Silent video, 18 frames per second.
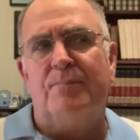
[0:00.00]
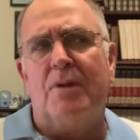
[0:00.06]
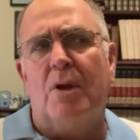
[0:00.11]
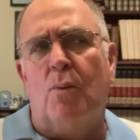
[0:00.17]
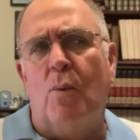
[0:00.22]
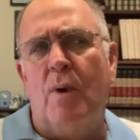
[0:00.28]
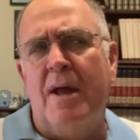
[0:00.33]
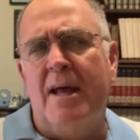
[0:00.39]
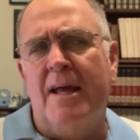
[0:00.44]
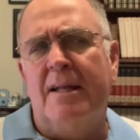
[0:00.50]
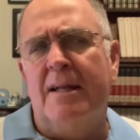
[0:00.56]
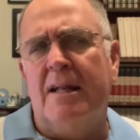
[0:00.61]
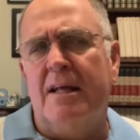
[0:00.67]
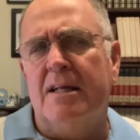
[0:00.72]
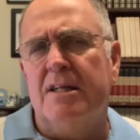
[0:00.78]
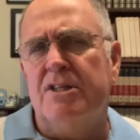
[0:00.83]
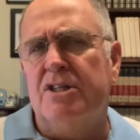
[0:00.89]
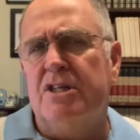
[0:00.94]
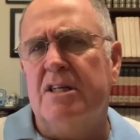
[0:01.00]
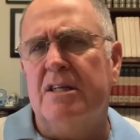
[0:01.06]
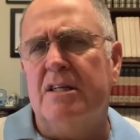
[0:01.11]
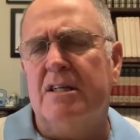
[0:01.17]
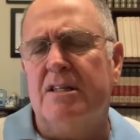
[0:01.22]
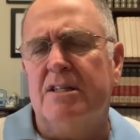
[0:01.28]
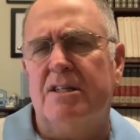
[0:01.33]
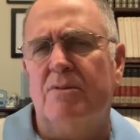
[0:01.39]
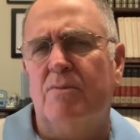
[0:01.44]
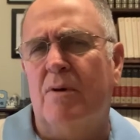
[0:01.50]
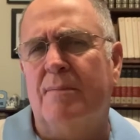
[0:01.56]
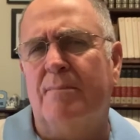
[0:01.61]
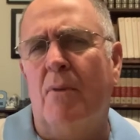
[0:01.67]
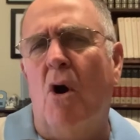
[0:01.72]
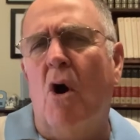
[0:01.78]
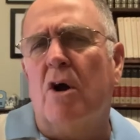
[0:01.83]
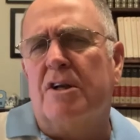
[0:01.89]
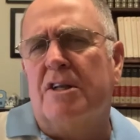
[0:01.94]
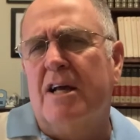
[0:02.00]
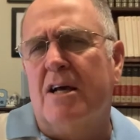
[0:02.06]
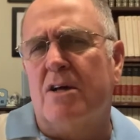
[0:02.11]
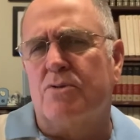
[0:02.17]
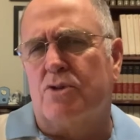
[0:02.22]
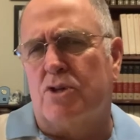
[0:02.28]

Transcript: when Mark tells